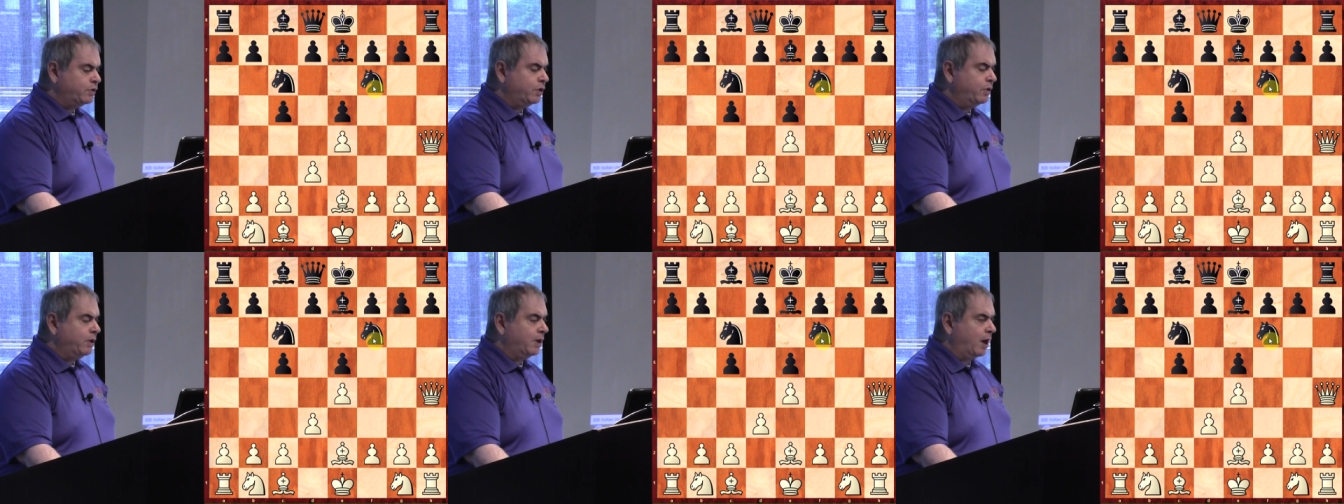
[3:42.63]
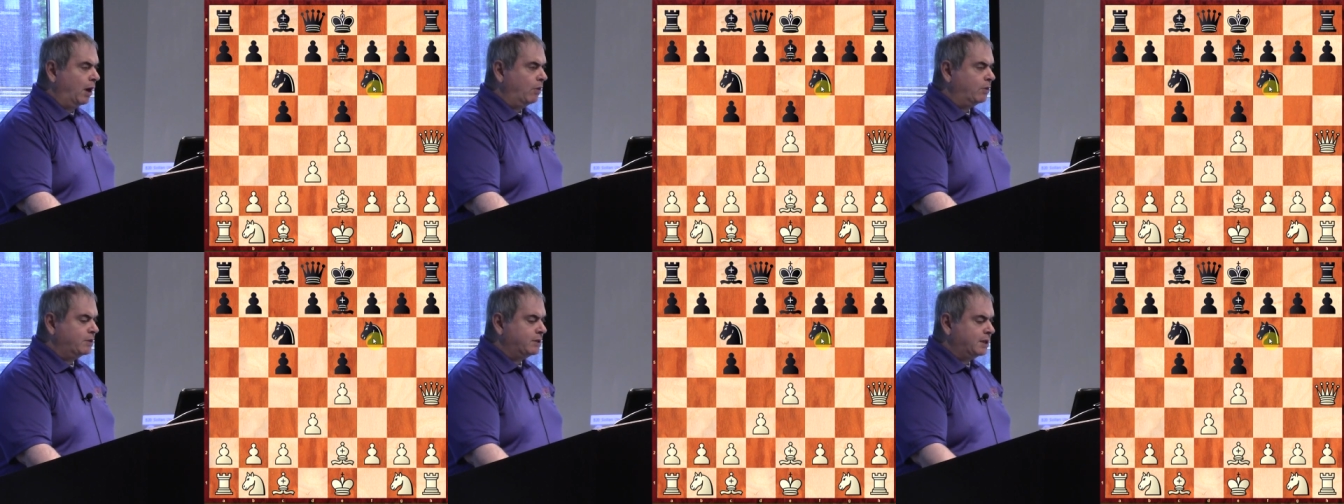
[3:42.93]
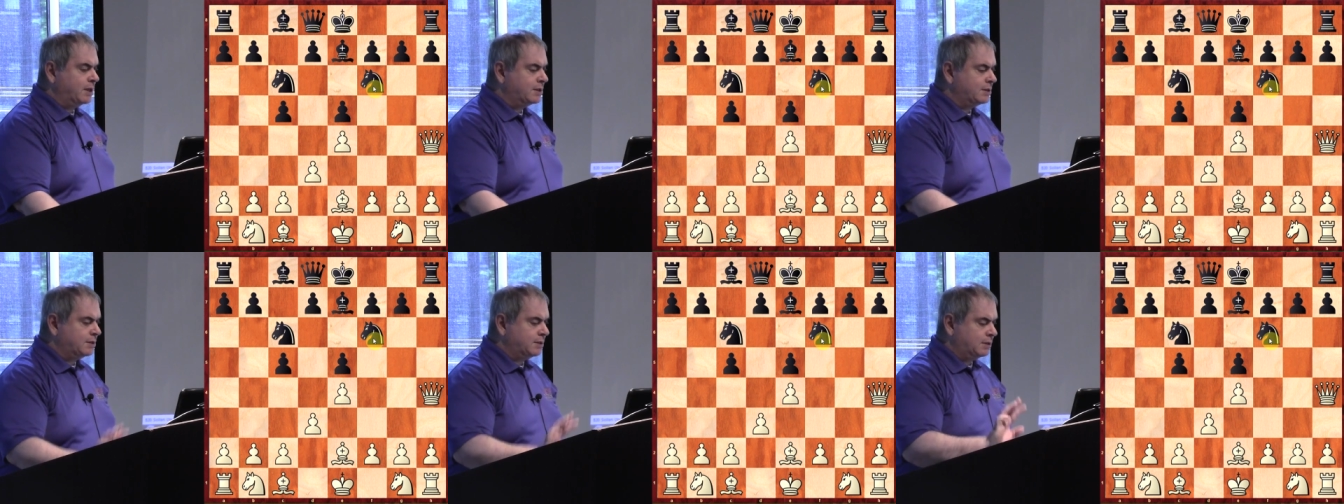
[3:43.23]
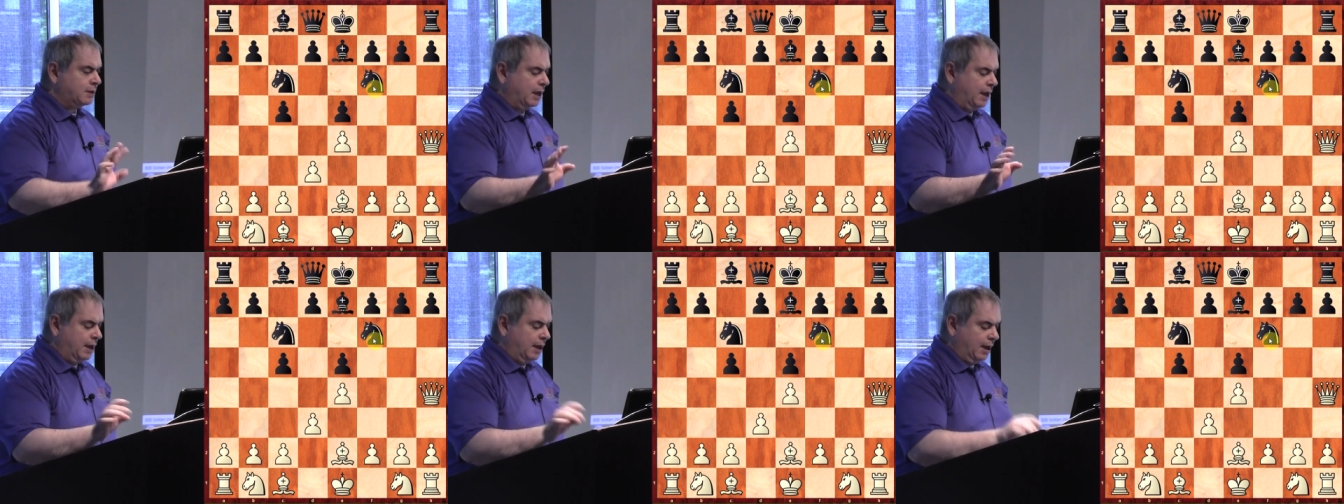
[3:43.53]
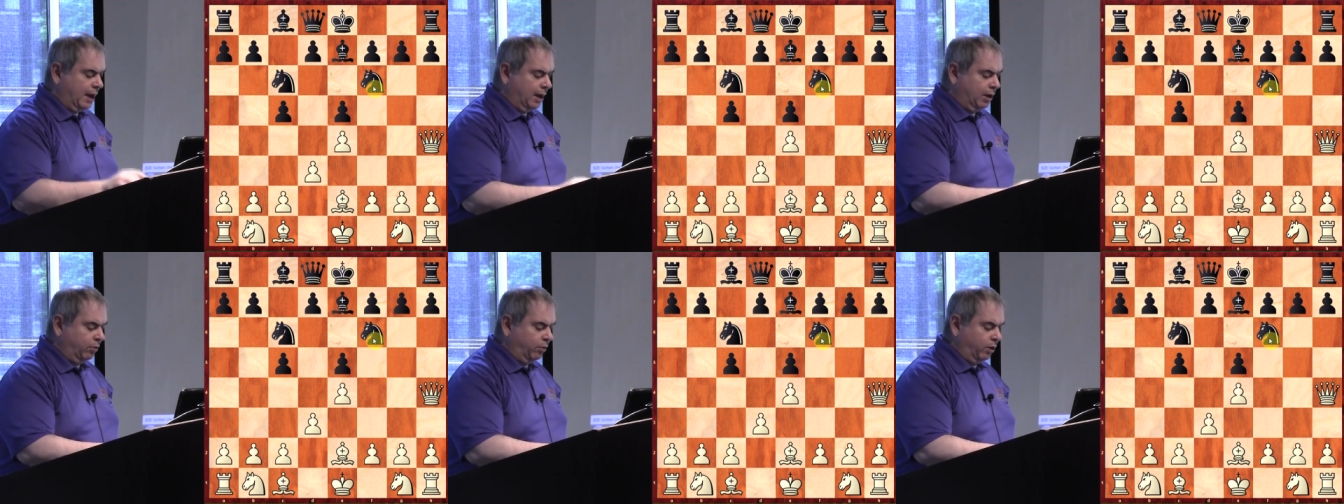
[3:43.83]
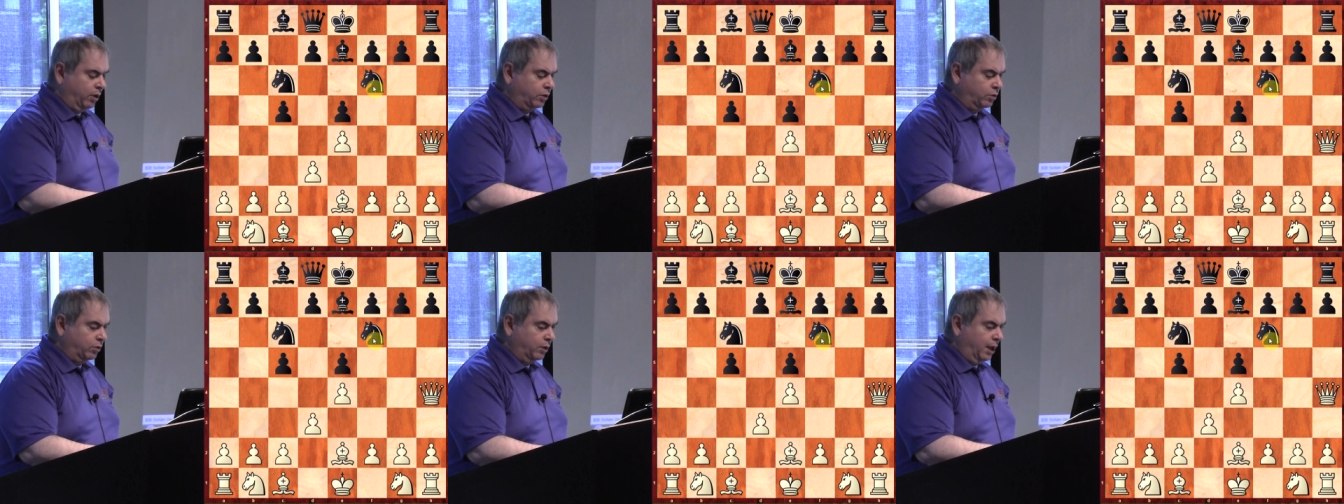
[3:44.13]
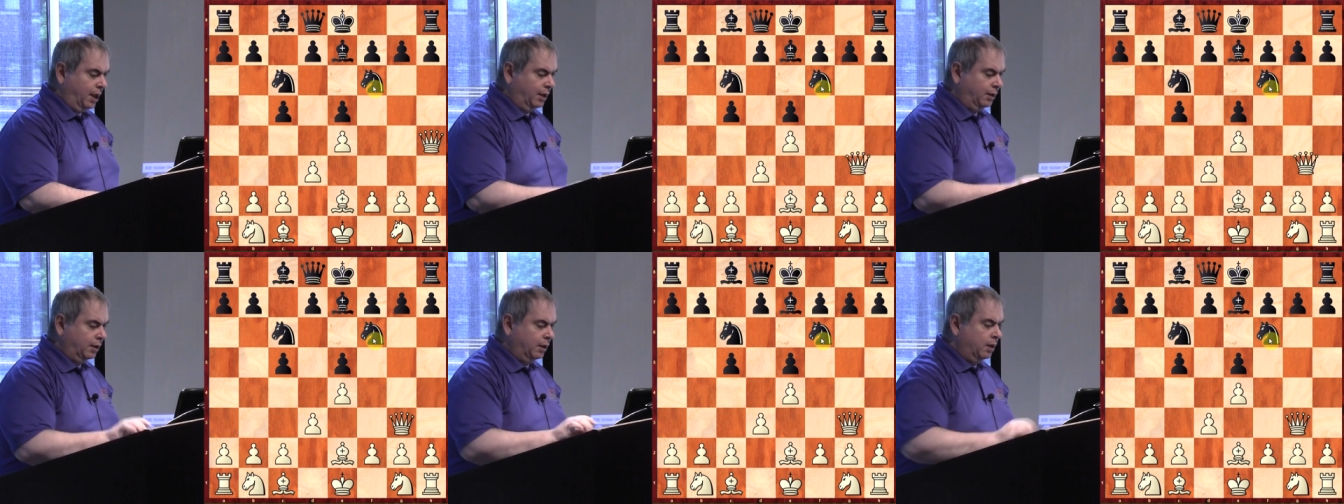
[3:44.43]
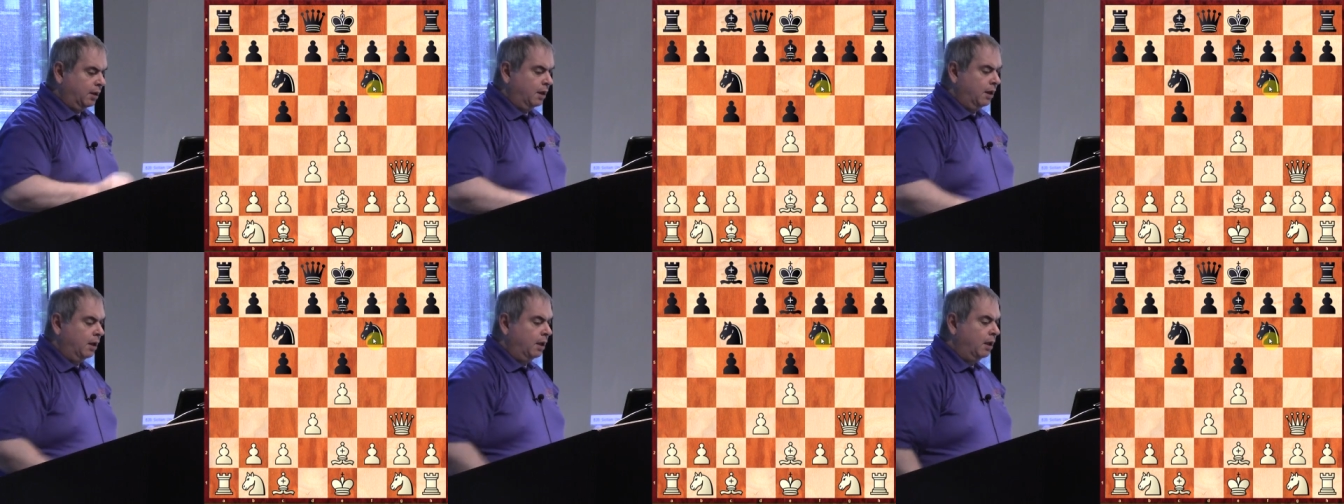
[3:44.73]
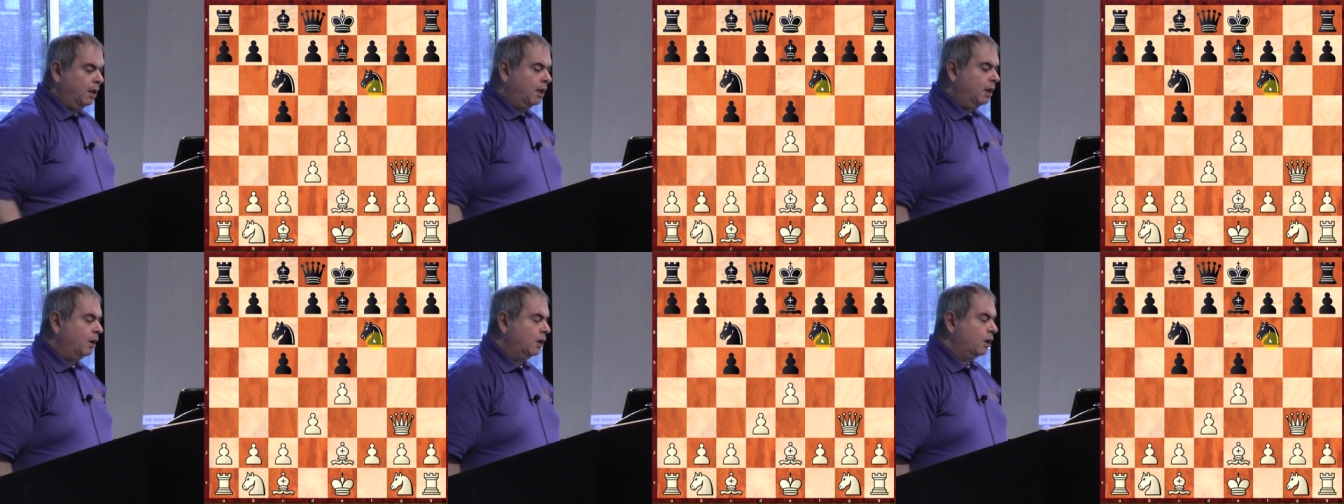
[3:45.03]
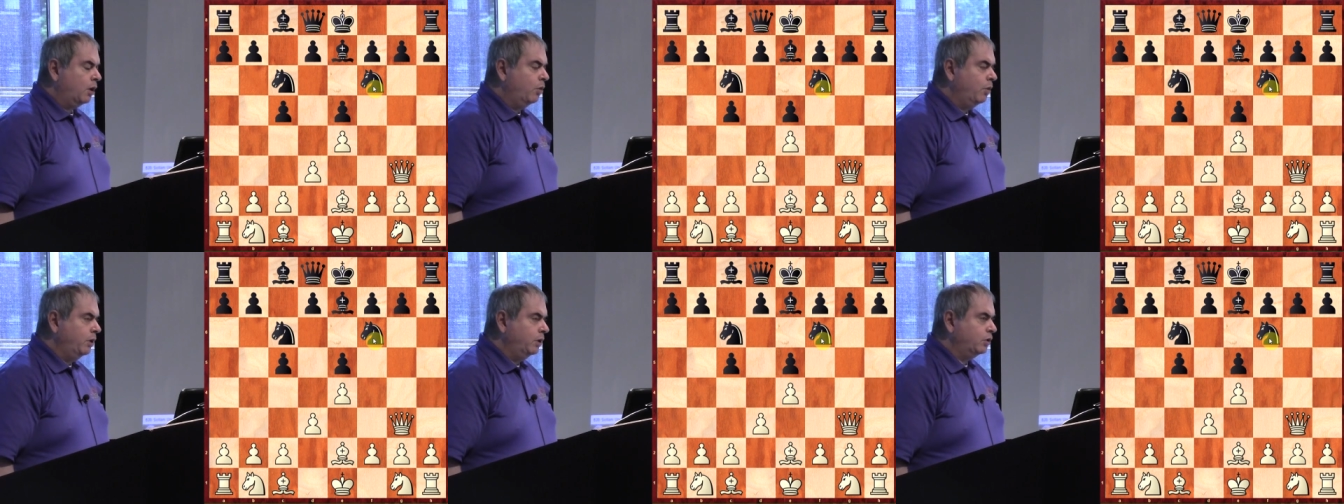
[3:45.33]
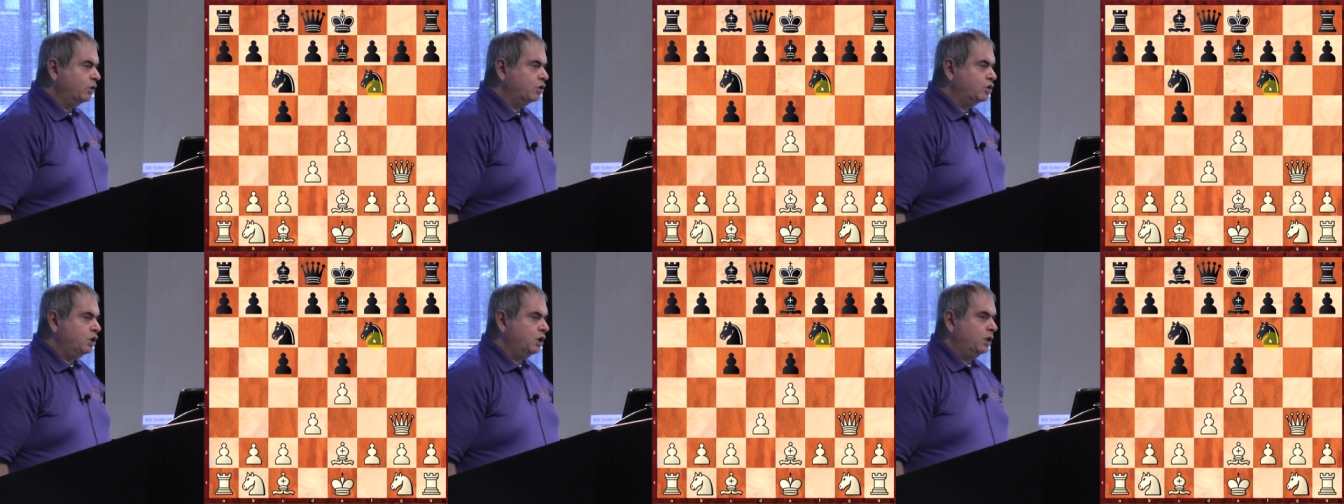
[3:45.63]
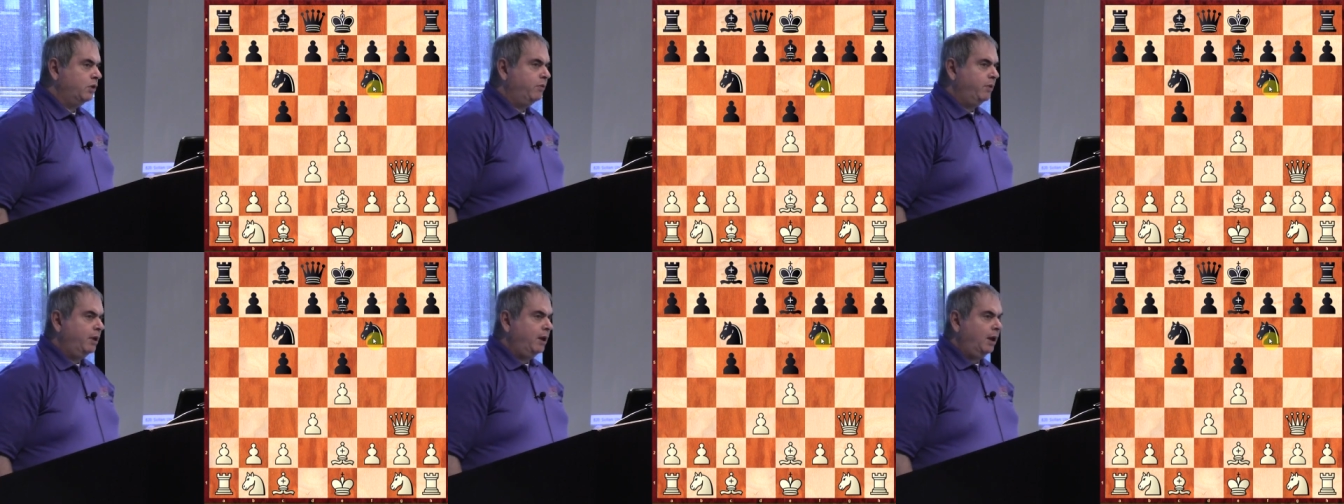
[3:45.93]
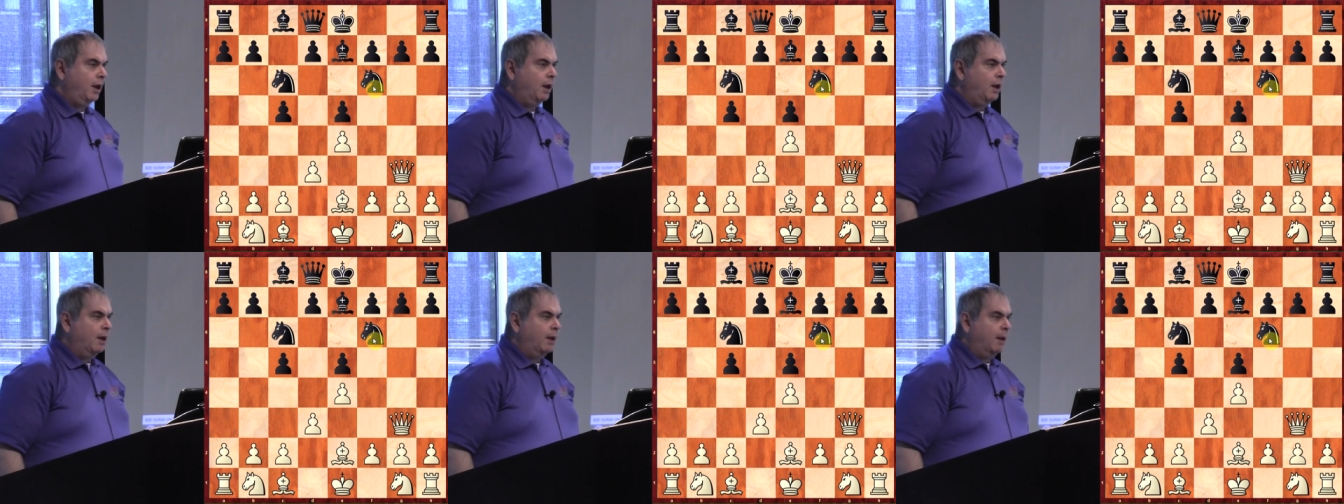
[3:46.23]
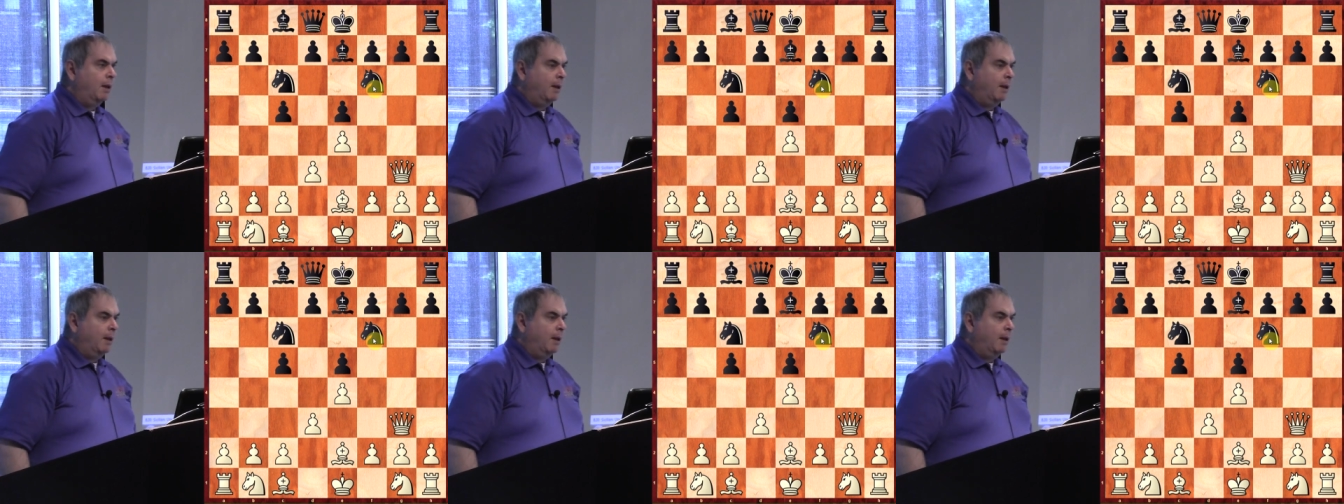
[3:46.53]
So Hikaru says, I, I don't want to do that. Queen to g3.